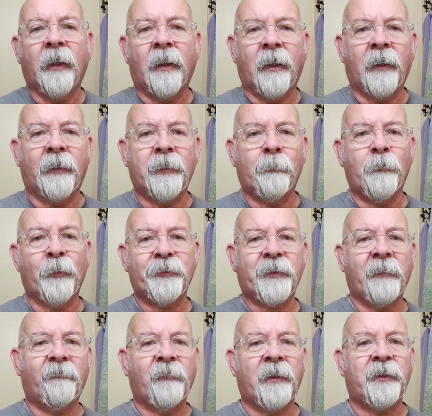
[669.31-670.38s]
the
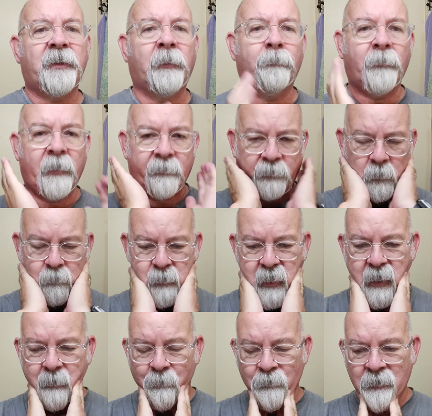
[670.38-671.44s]
most efficient, but for
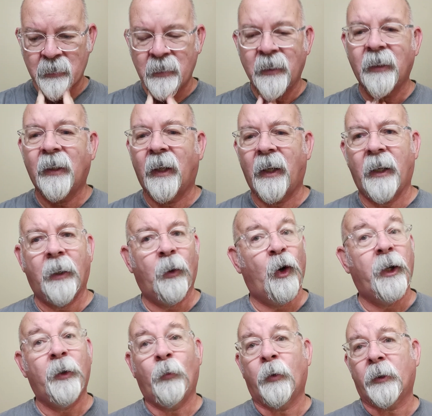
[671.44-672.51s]
me,
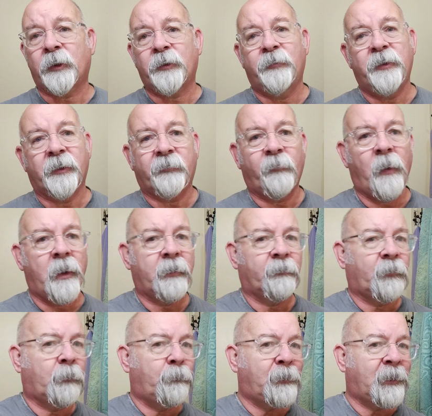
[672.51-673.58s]
it works just fine
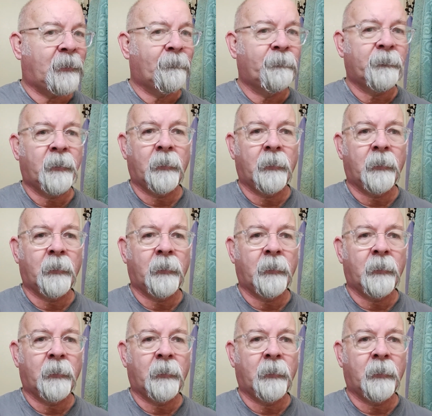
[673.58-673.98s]
for me.